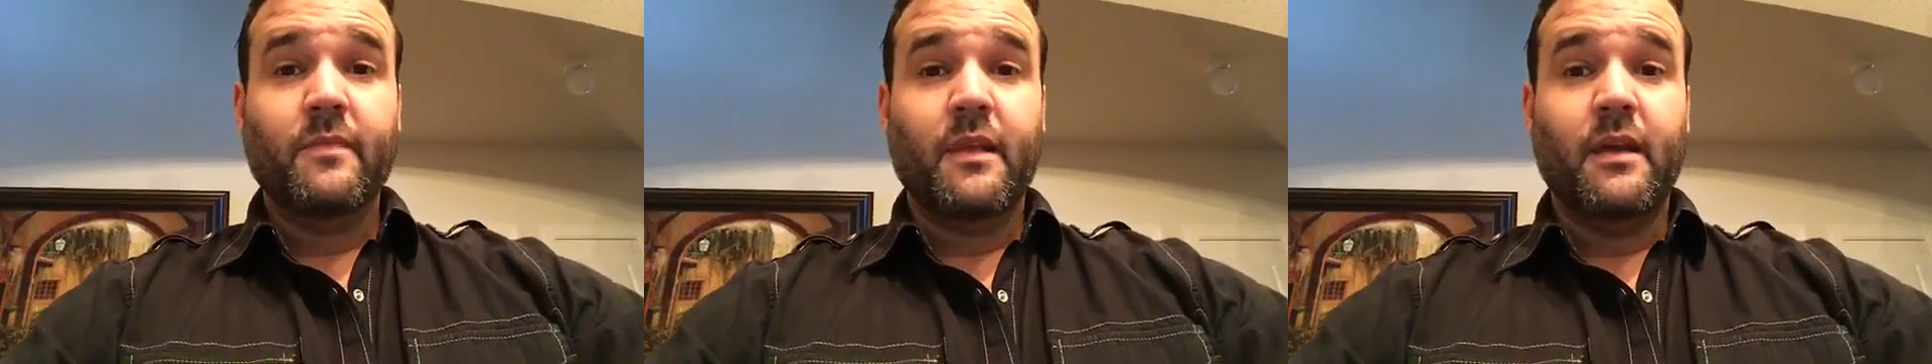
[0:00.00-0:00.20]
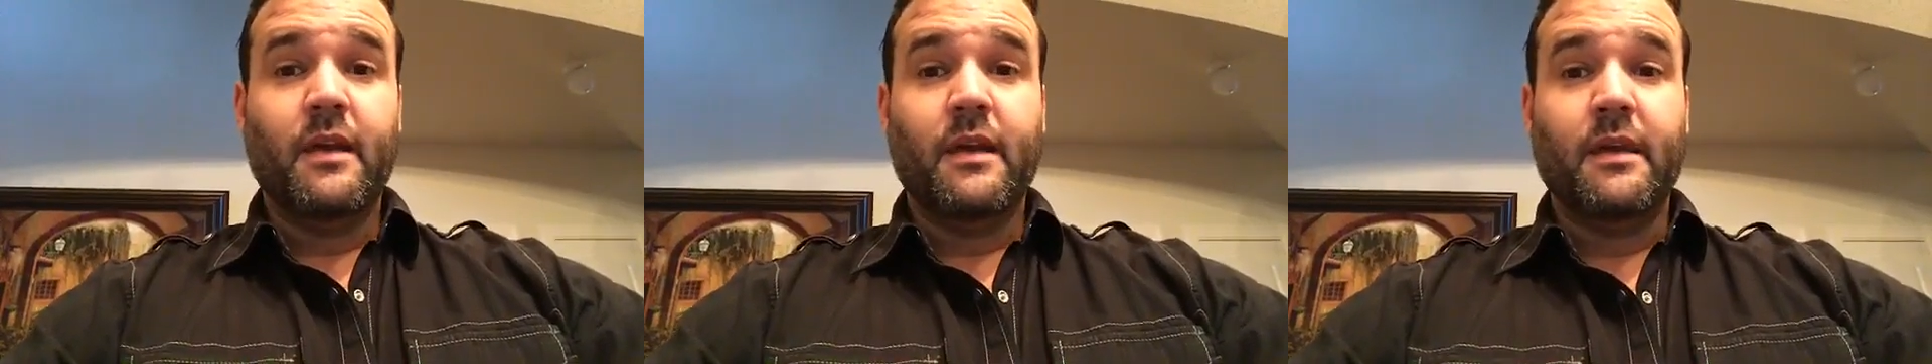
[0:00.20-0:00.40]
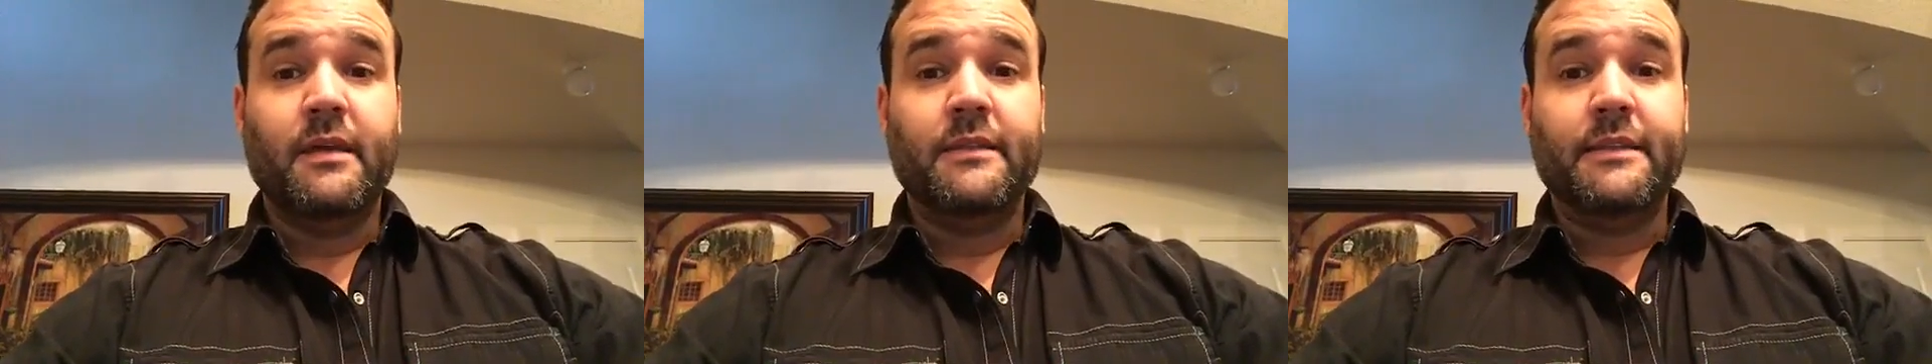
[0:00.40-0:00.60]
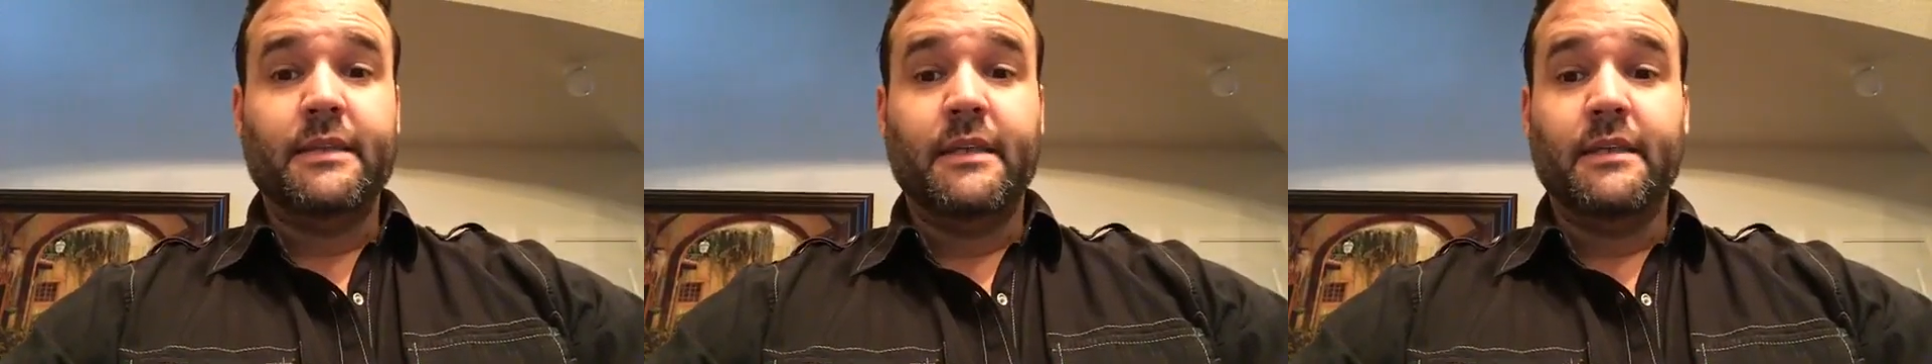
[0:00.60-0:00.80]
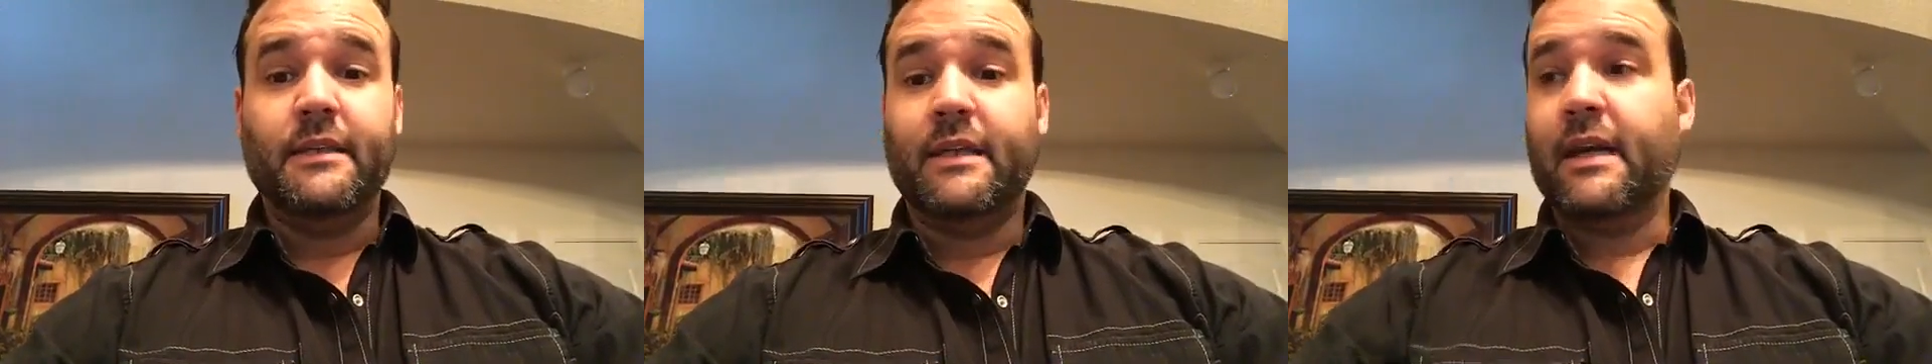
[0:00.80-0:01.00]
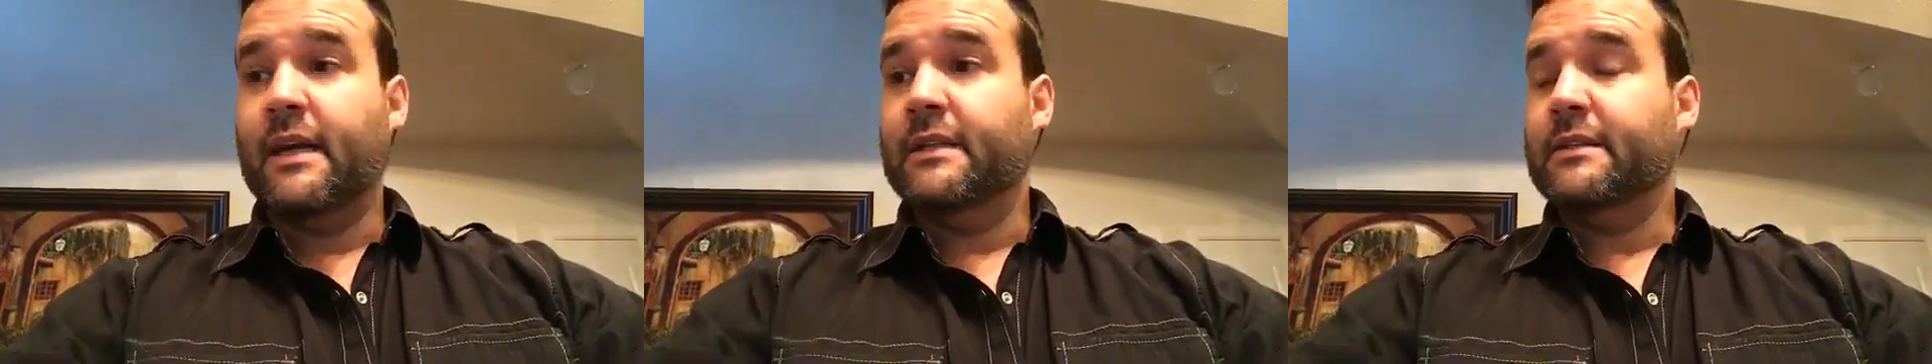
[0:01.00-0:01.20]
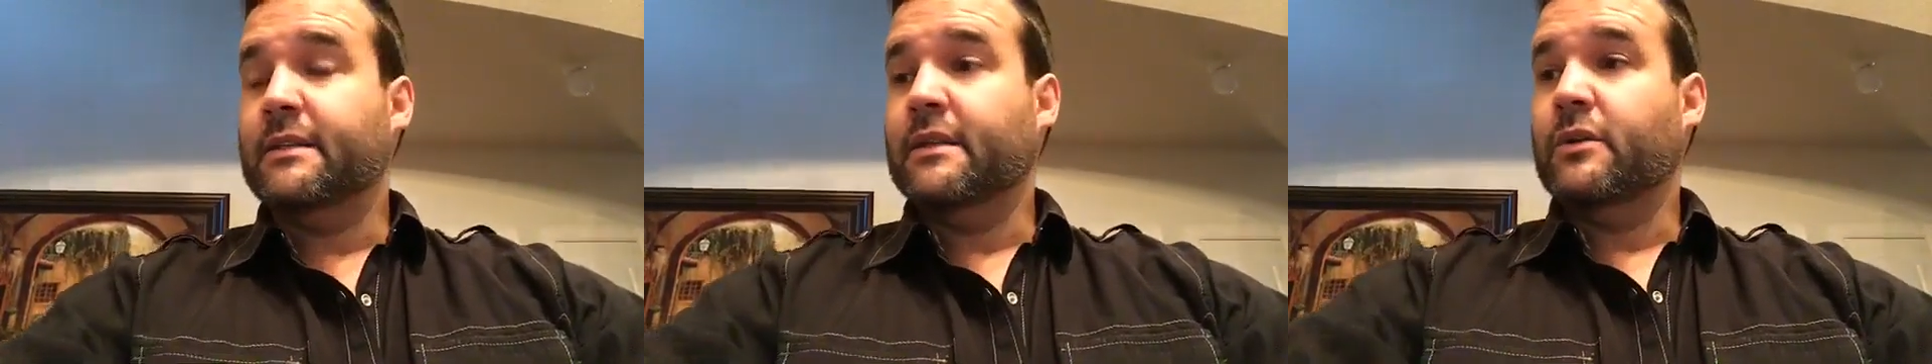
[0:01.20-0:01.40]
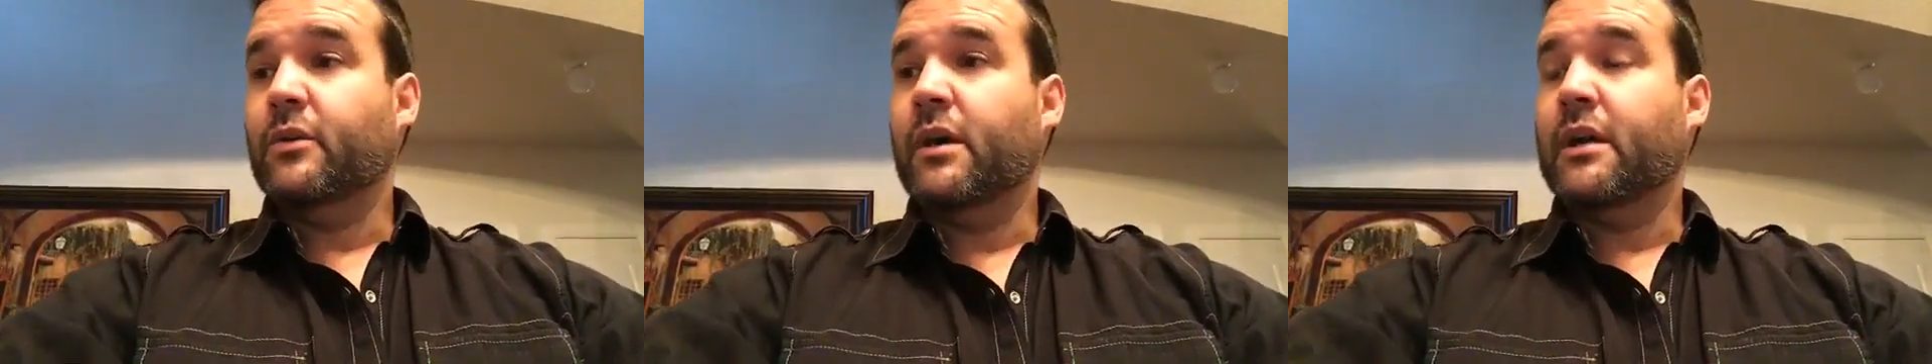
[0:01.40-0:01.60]
And the kind that
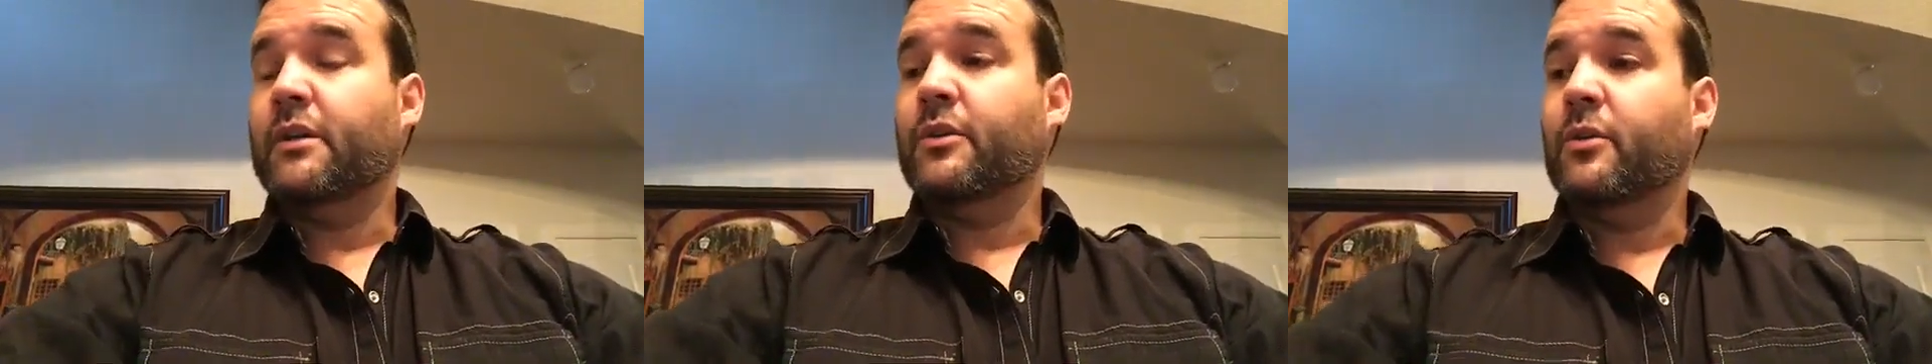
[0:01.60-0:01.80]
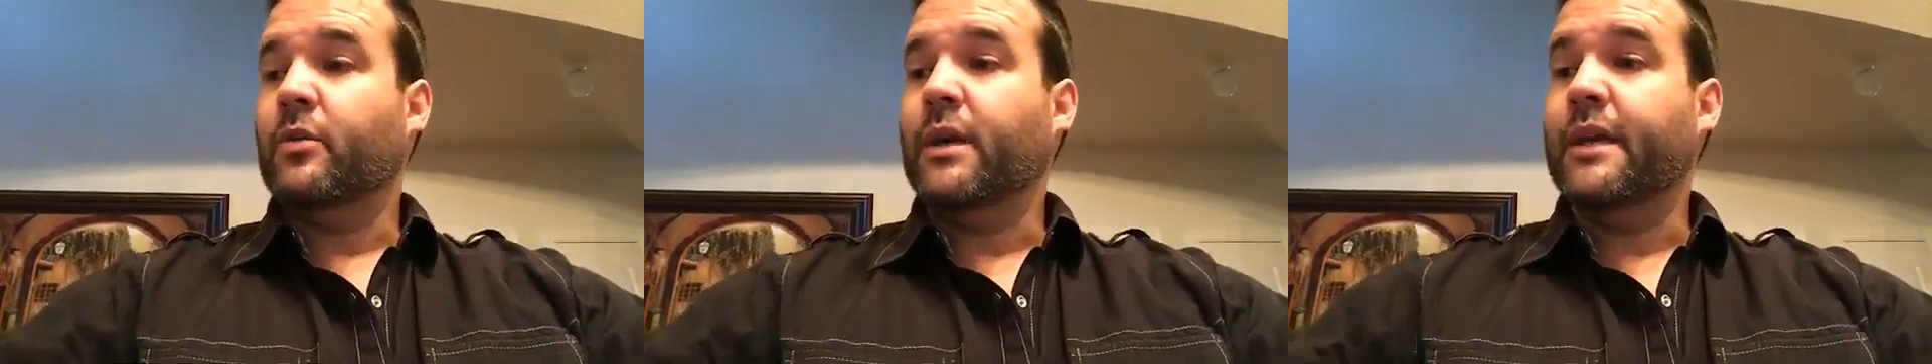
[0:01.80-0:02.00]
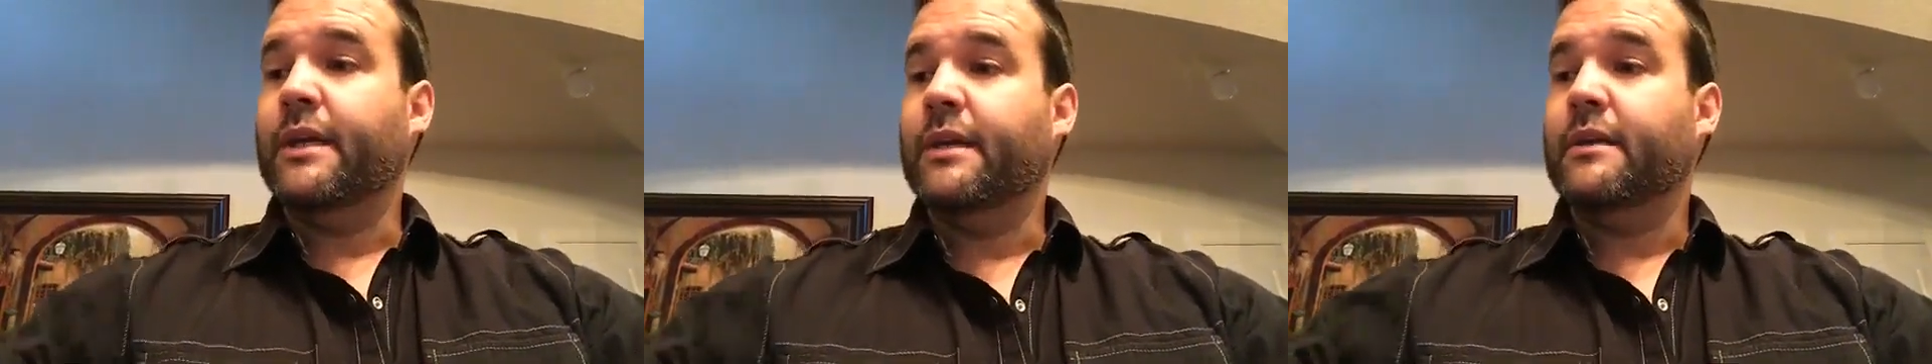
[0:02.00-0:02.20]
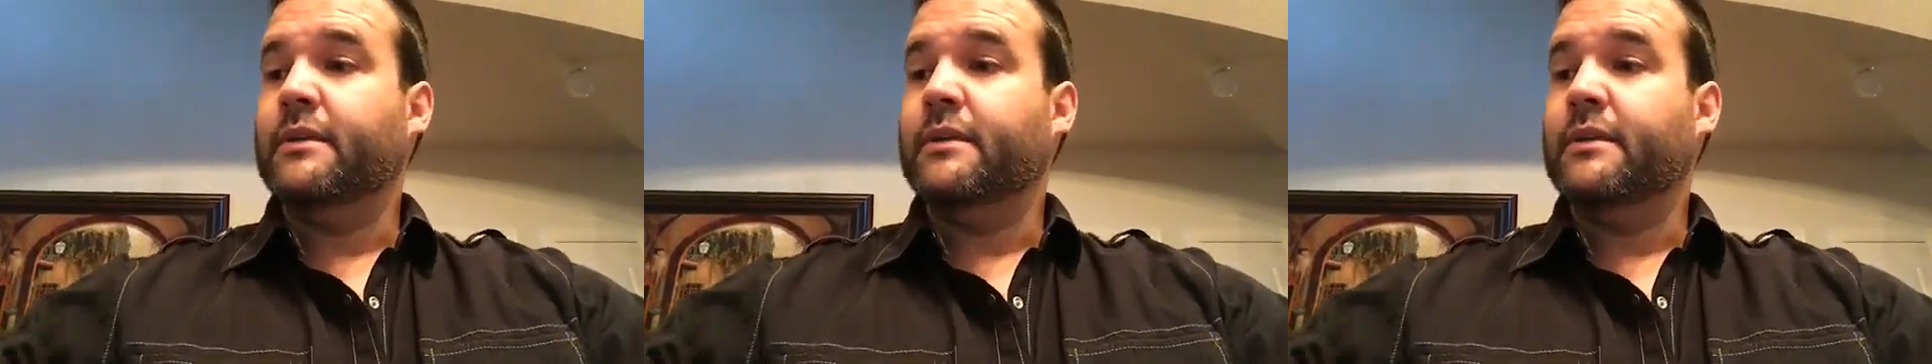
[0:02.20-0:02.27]
doesn't go out of their way